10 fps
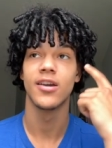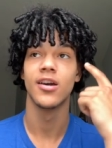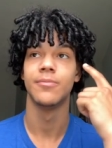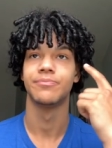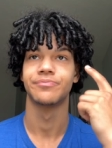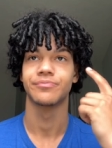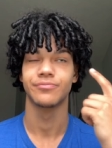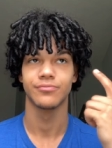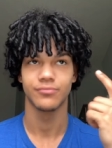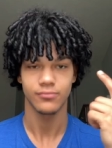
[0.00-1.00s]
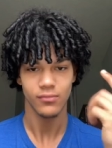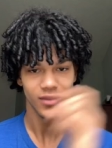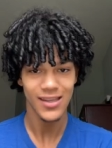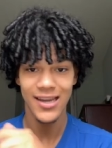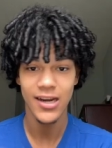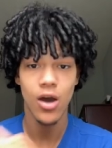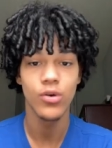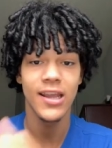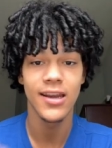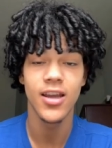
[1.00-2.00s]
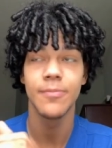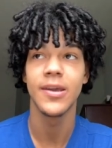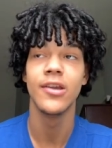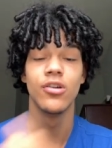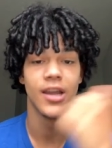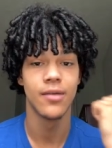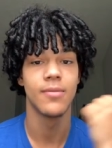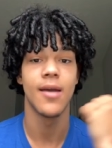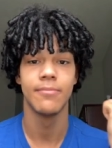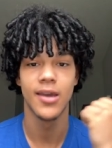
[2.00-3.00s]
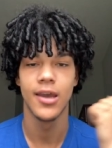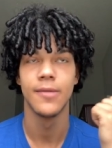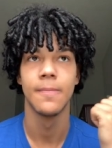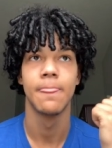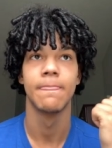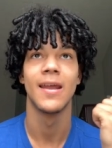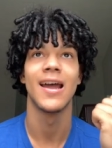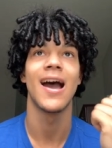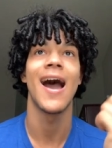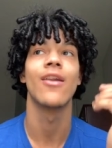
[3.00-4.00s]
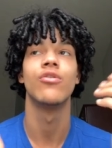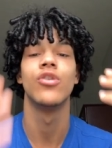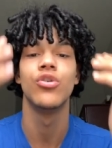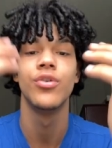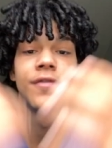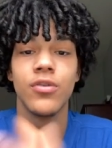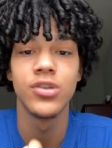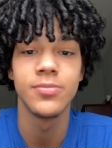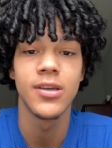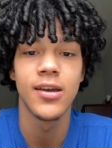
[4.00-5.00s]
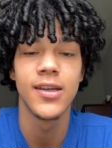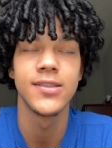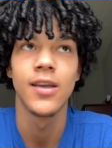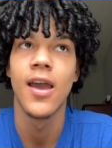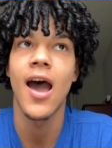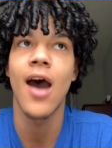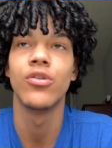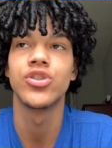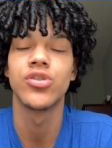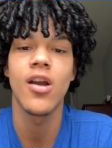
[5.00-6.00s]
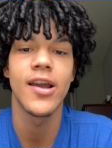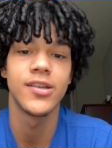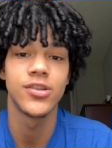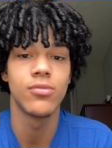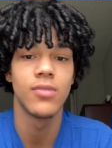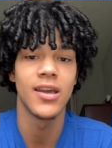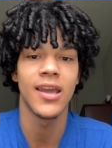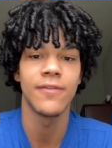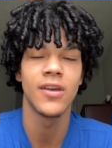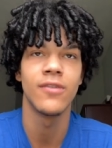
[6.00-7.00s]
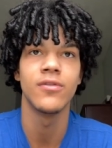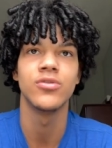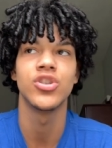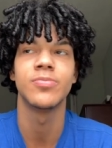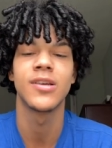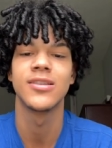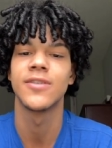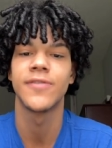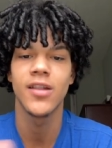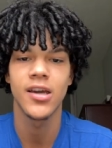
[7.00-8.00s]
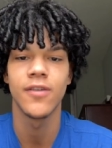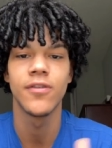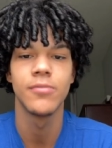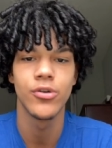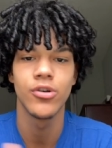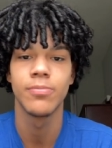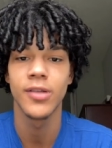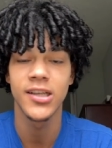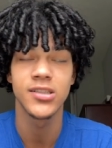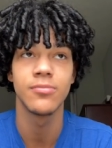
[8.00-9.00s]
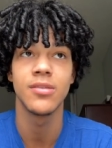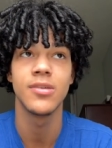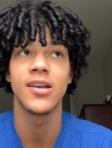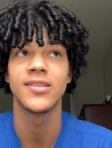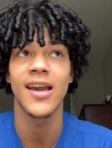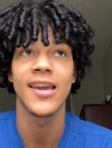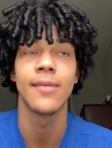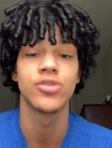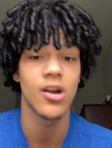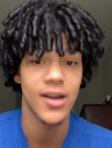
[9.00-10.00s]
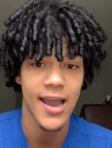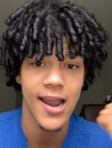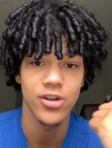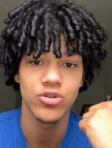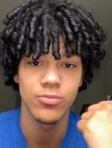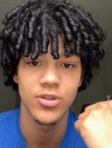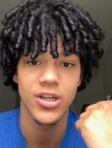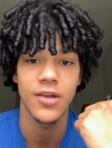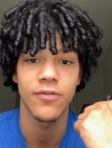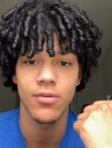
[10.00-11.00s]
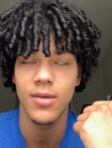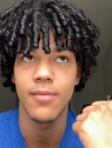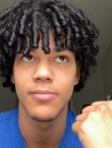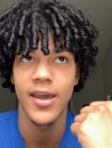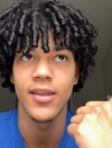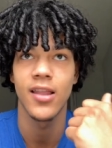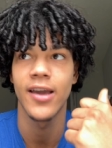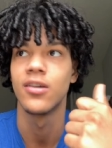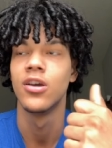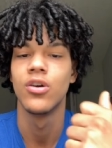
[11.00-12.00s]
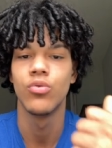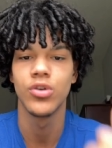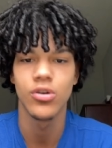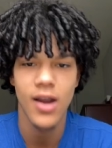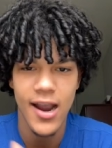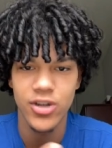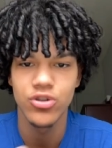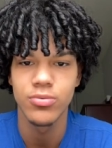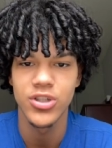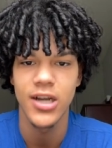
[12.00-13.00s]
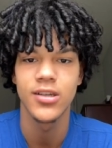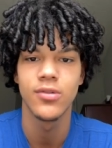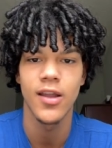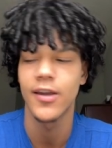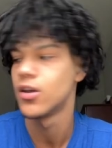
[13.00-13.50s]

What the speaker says: up and I would end up here in my bed. And I don't know if it was because I was trying if just because it felt like a familiar place to me, because I kept trying to astral project from my bed. Like, when you're astral projecting, like,